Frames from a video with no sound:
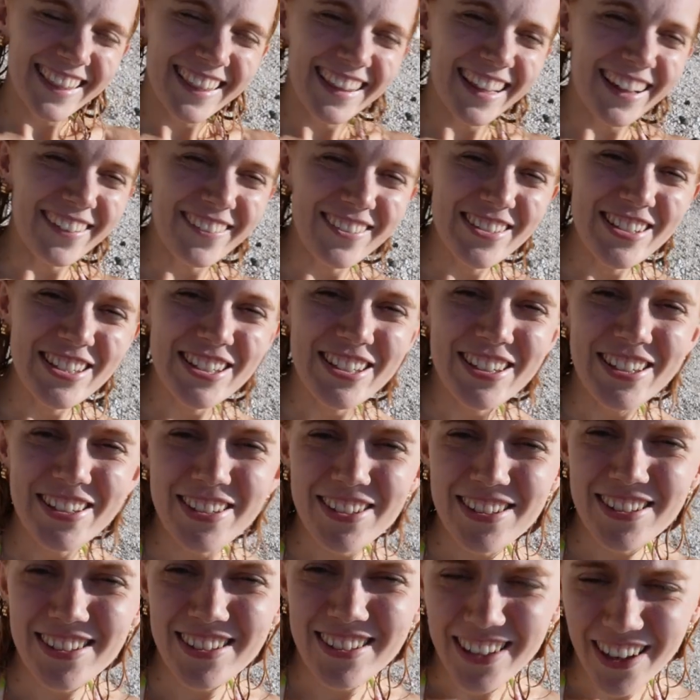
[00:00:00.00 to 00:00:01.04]
That was
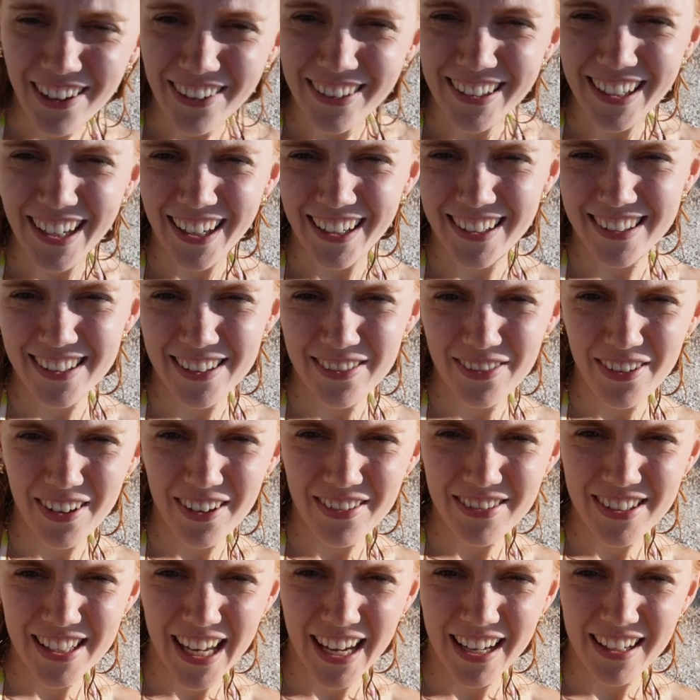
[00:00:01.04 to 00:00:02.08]
so nice to be
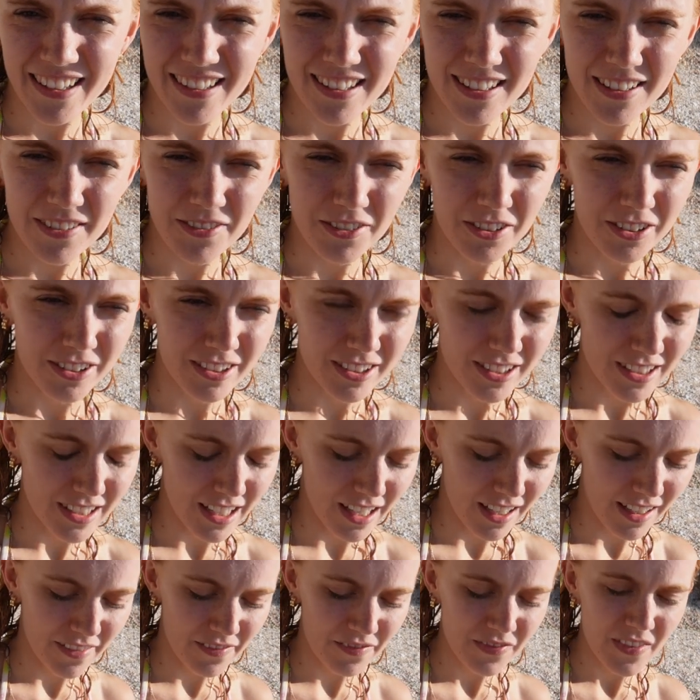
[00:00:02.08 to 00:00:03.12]
able to get into the
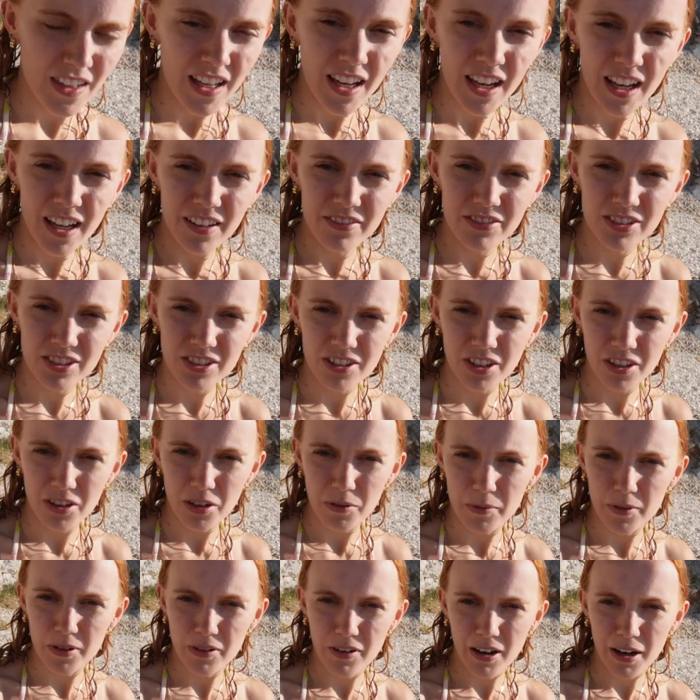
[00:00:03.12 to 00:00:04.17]
water. I've just gone
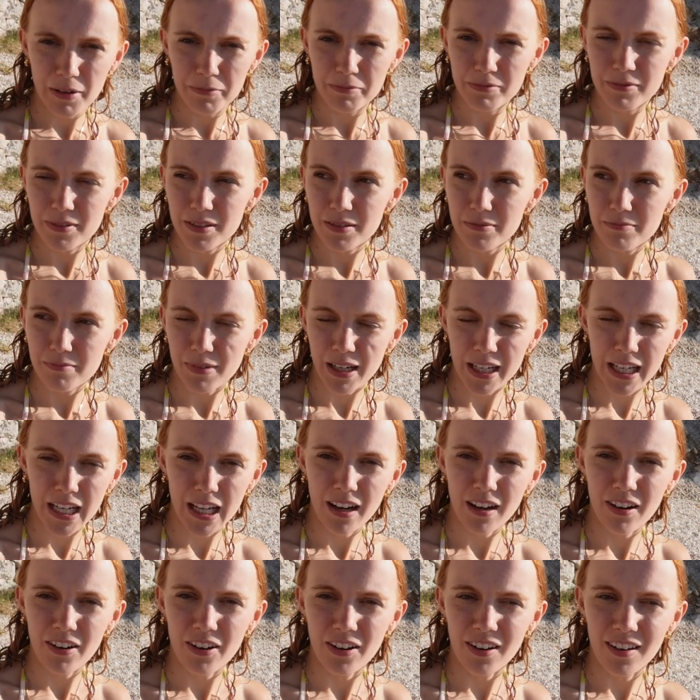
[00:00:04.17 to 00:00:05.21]
up and grabbed my
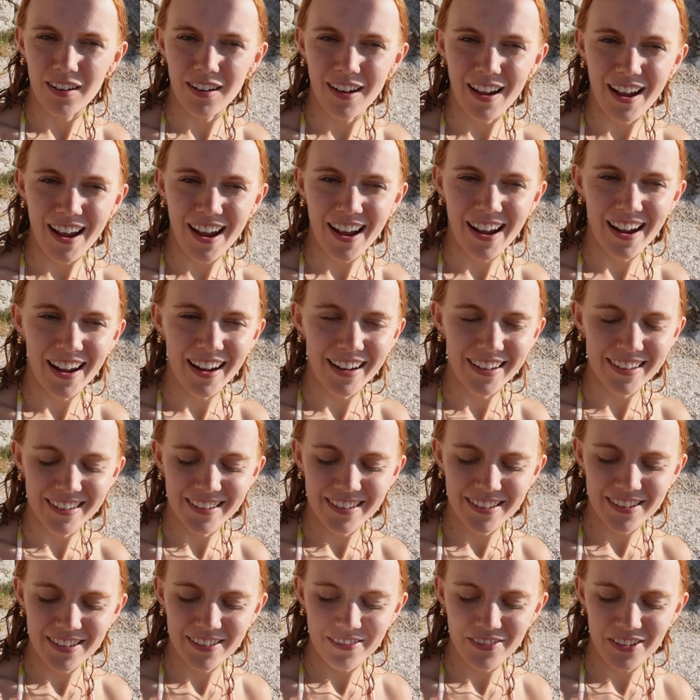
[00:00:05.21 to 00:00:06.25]
Kindle
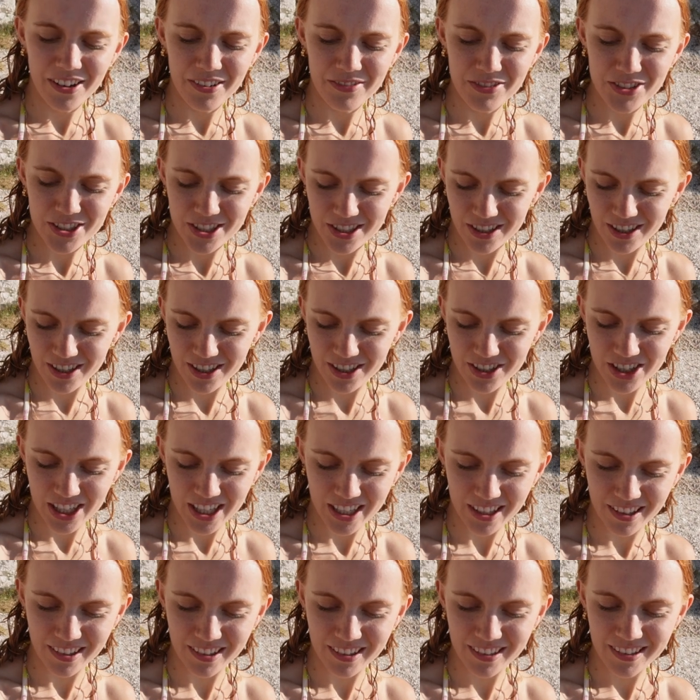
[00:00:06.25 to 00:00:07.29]
and I'm just going to
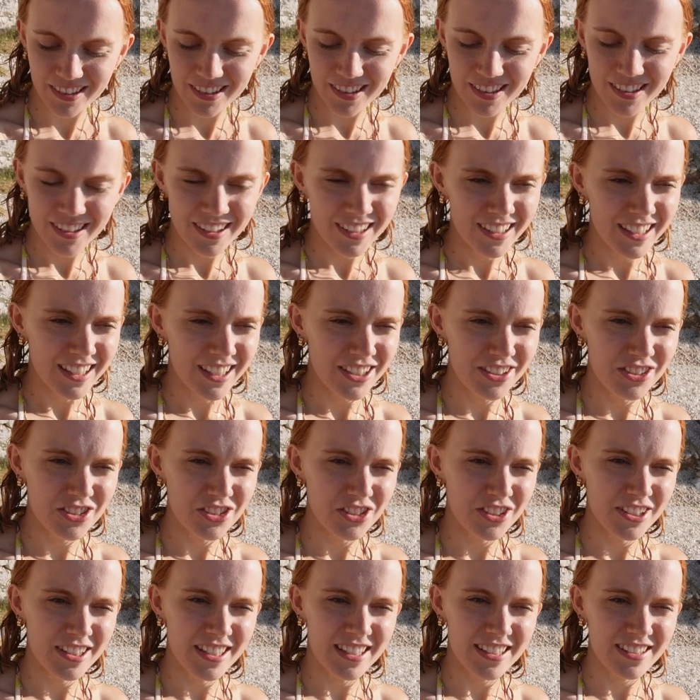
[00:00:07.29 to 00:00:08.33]
chill and
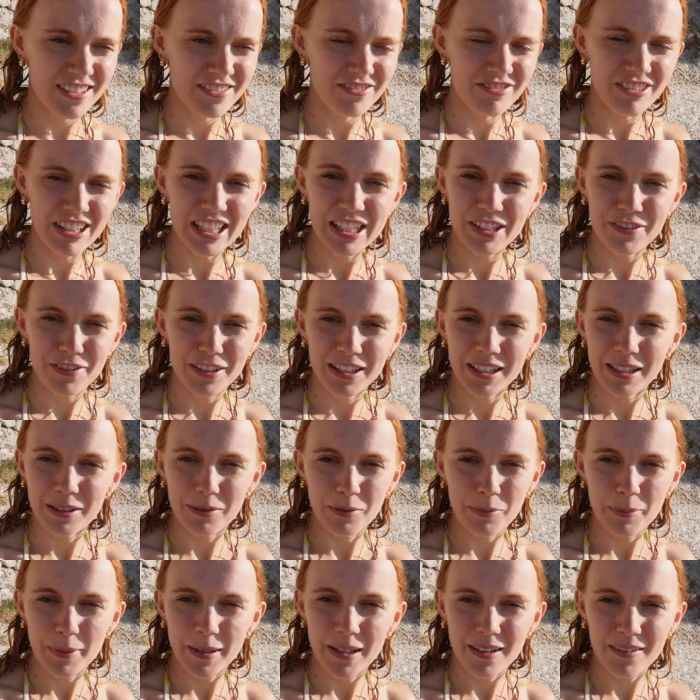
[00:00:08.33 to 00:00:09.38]
enjoy this and read for a
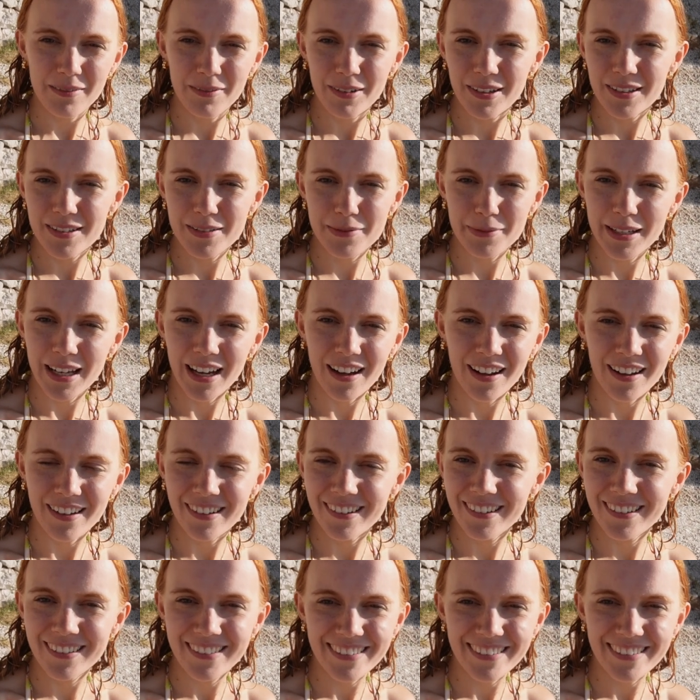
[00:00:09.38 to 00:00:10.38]
little bit whilst we can.